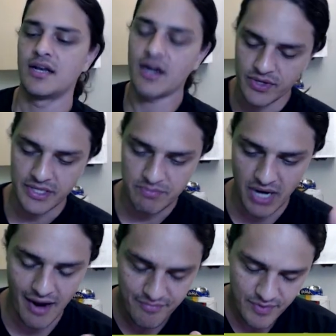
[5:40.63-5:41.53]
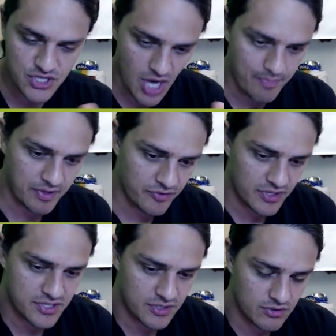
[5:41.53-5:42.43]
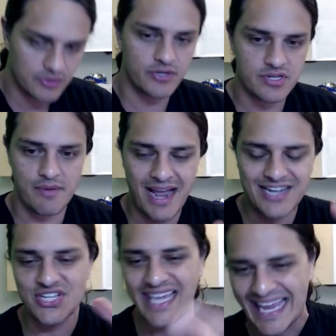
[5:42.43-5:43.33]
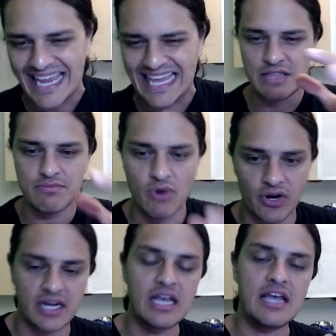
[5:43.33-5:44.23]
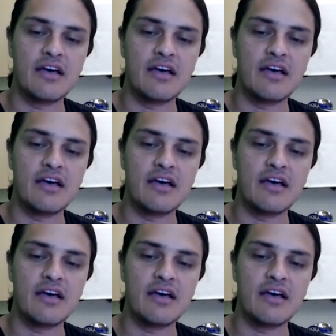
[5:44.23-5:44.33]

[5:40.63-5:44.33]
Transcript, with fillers: Not really, but I've been shopping for this and Google knows that I'm actually in the market.